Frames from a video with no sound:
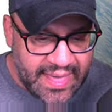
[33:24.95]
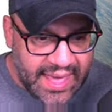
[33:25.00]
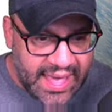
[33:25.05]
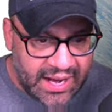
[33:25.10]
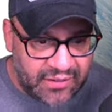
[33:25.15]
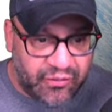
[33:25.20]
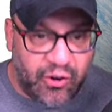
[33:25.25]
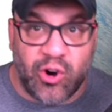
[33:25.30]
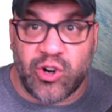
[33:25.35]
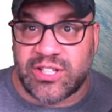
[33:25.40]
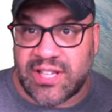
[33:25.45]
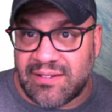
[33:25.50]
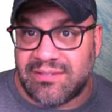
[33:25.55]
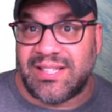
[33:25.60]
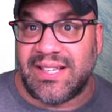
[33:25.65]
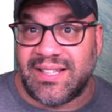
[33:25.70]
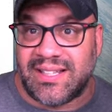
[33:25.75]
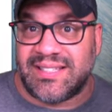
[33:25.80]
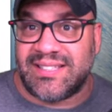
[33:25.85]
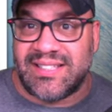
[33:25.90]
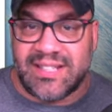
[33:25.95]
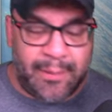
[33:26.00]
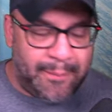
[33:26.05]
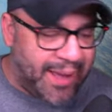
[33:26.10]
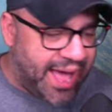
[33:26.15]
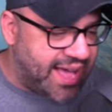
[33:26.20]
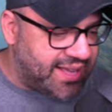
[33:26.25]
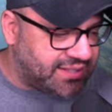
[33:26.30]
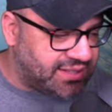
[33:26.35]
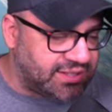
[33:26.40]
And of course, I've said this in the
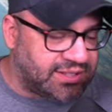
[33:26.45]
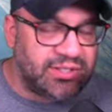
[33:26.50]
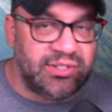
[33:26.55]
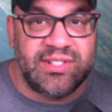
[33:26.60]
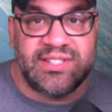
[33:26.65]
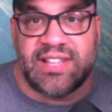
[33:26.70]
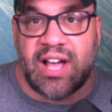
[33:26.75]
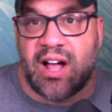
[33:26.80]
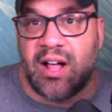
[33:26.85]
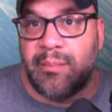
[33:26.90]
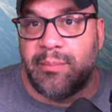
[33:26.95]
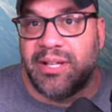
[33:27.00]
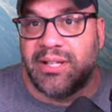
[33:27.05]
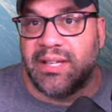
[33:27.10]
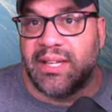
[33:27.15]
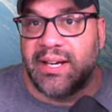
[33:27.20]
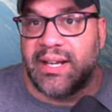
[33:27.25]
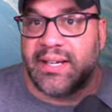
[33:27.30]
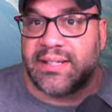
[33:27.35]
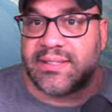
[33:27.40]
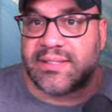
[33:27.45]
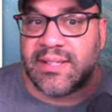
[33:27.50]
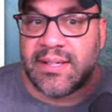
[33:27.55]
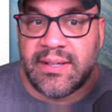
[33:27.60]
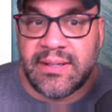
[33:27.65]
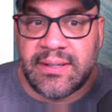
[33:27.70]
past. As soon as Alma Linux